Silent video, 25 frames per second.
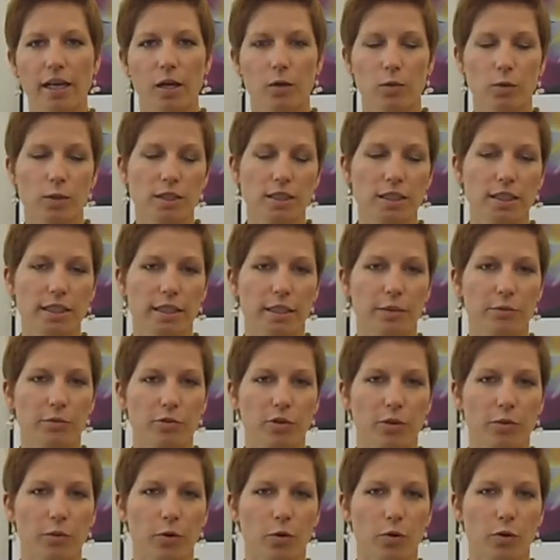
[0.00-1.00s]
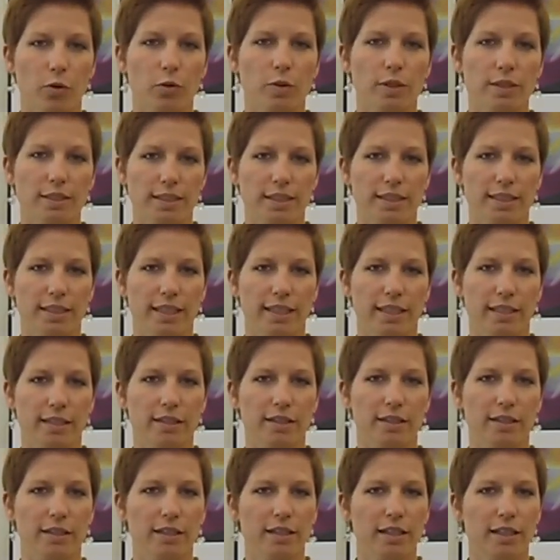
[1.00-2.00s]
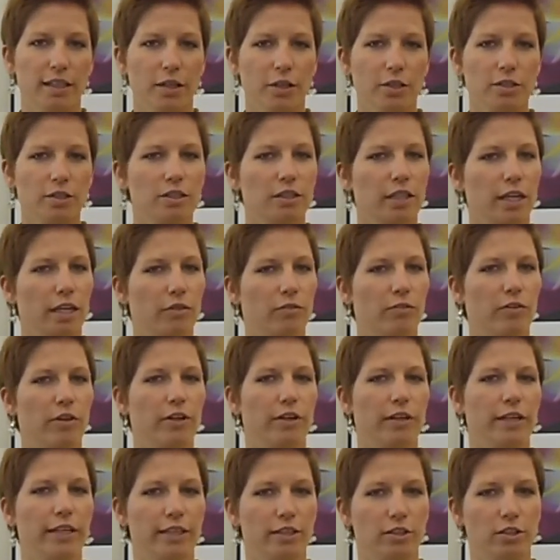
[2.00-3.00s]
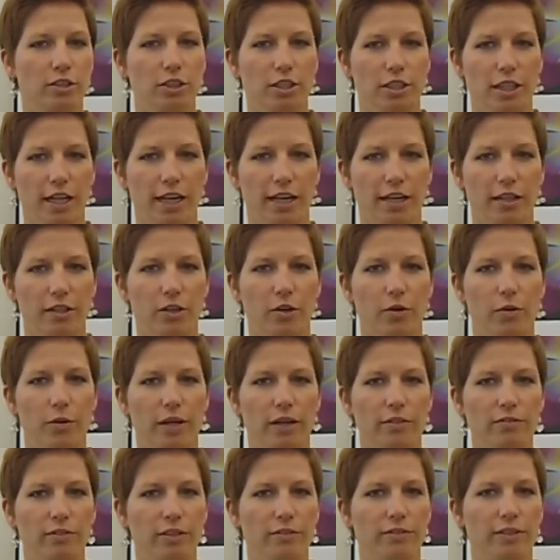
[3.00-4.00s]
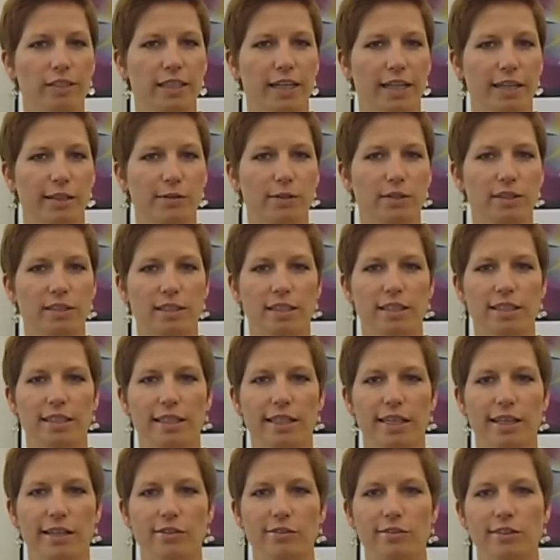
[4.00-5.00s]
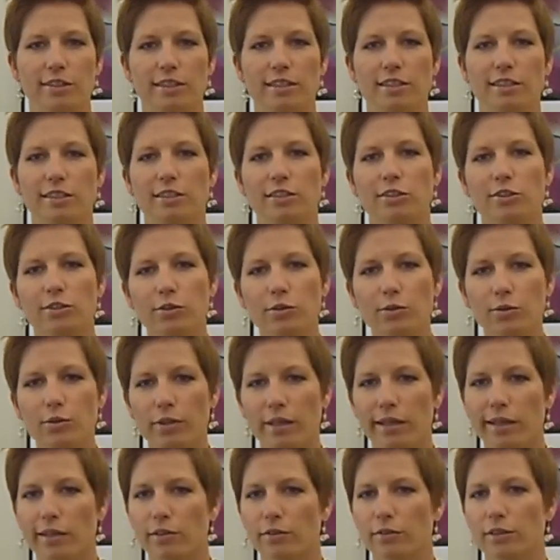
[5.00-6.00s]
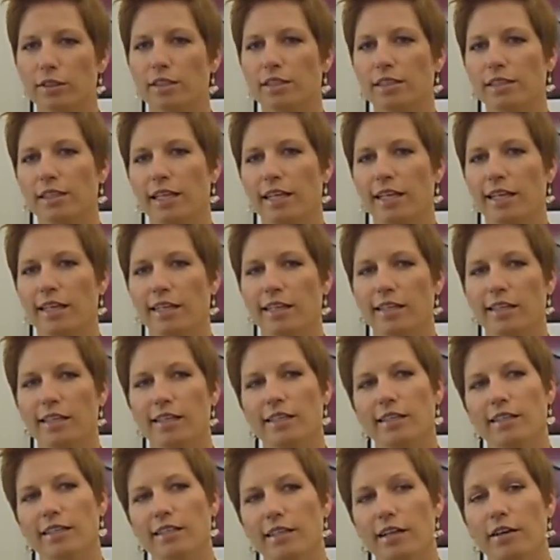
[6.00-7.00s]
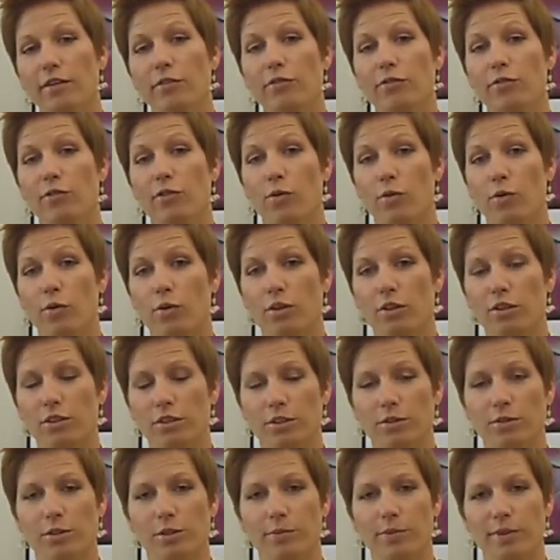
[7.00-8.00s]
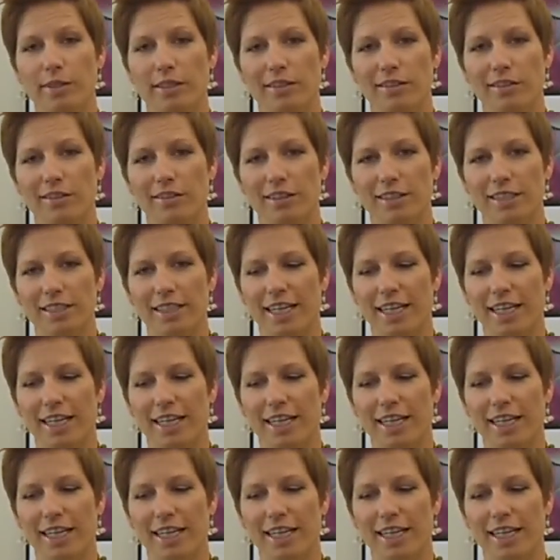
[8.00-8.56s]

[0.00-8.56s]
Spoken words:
Originally, I'm from Northwest Indiana, kind of very near Chicago, and I've lived in Iowa City now since 2004, so it's been a long